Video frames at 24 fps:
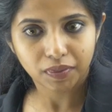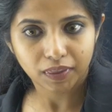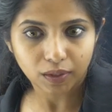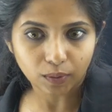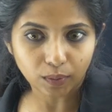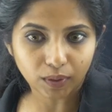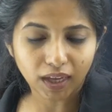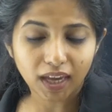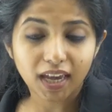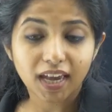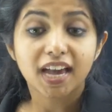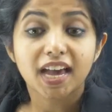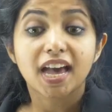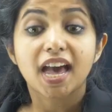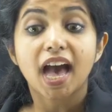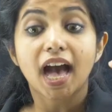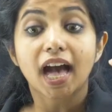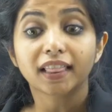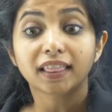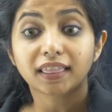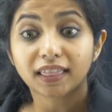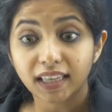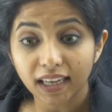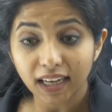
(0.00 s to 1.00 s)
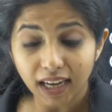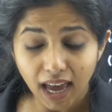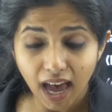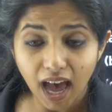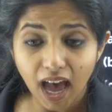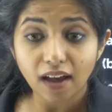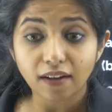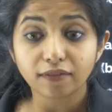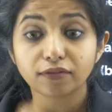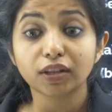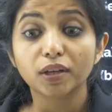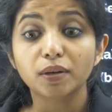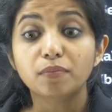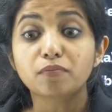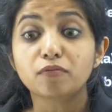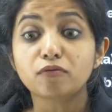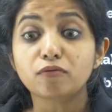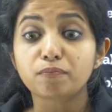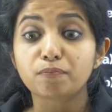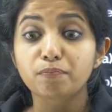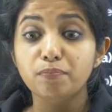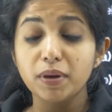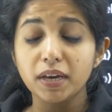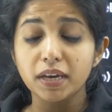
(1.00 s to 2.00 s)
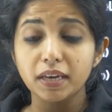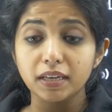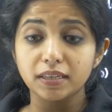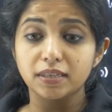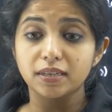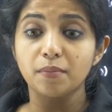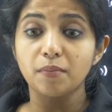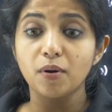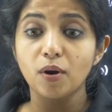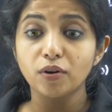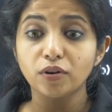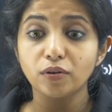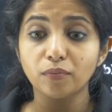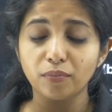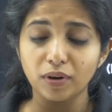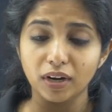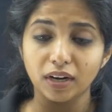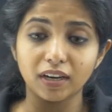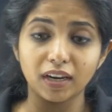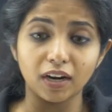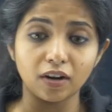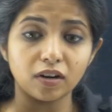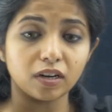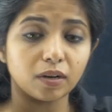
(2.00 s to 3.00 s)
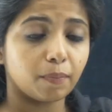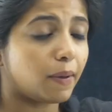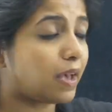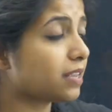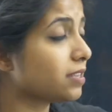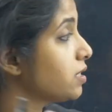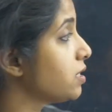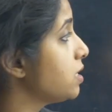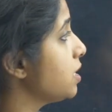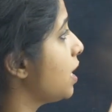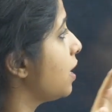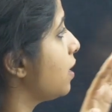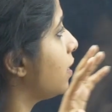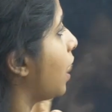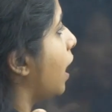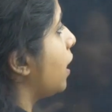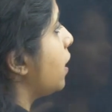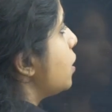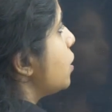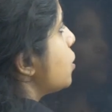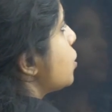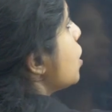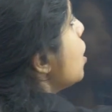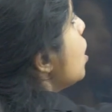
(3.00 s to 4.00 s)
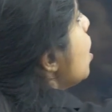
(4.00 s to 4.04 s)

okay, and they have the biggest amount of brain capacity, and that is